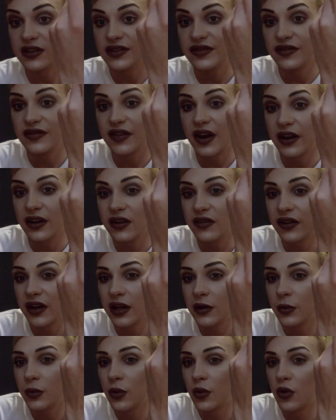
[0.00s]
It's very
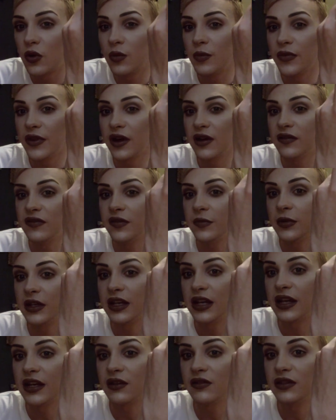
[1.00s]
warm though for
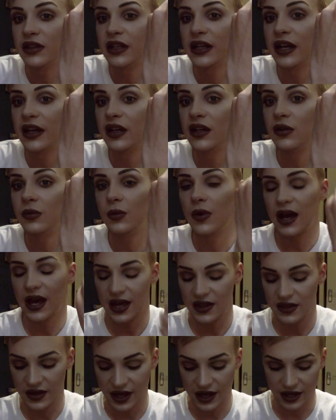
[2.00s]
me. I don't think I could
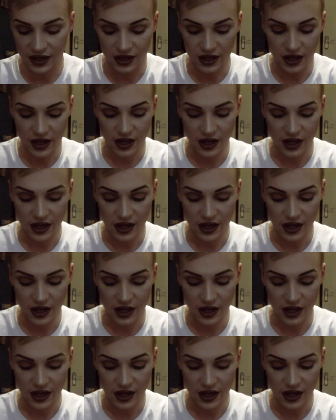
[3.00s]
wear that.